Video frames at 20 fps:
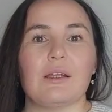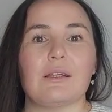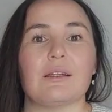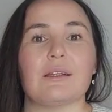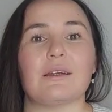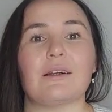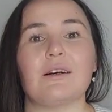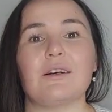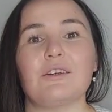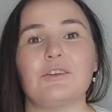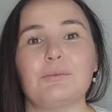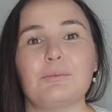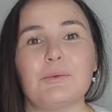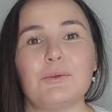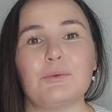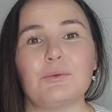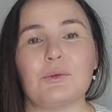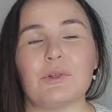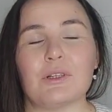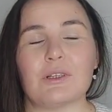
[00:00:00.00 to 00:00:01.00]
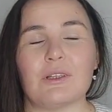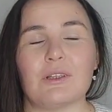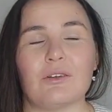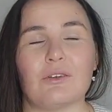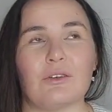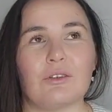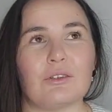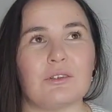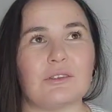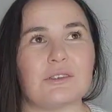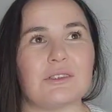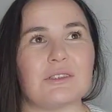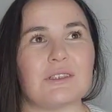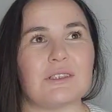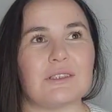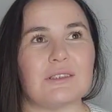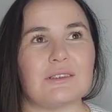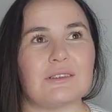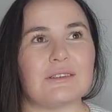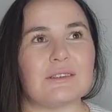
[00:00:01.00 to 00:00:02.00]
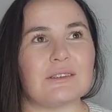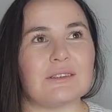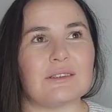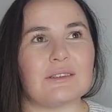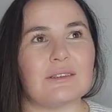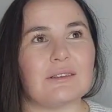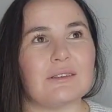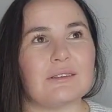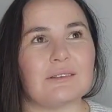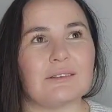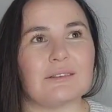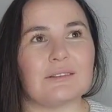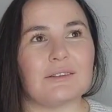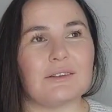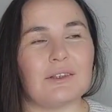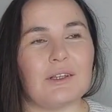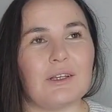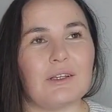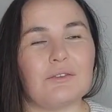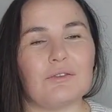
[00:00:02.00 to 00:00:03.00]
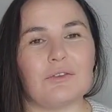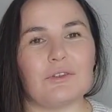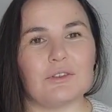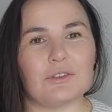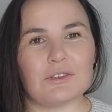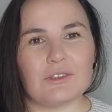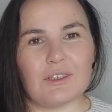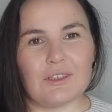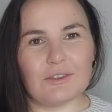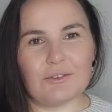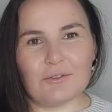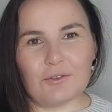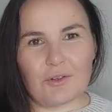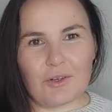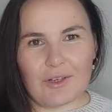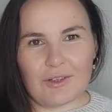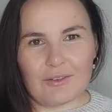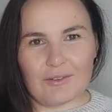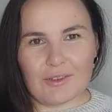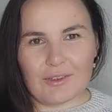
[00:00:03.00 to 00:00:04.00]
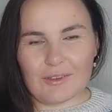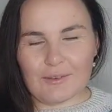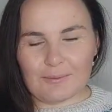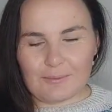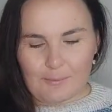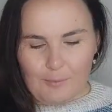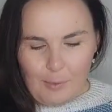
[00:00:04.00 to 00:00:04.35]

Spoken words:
that I've been working on since it feels like forever.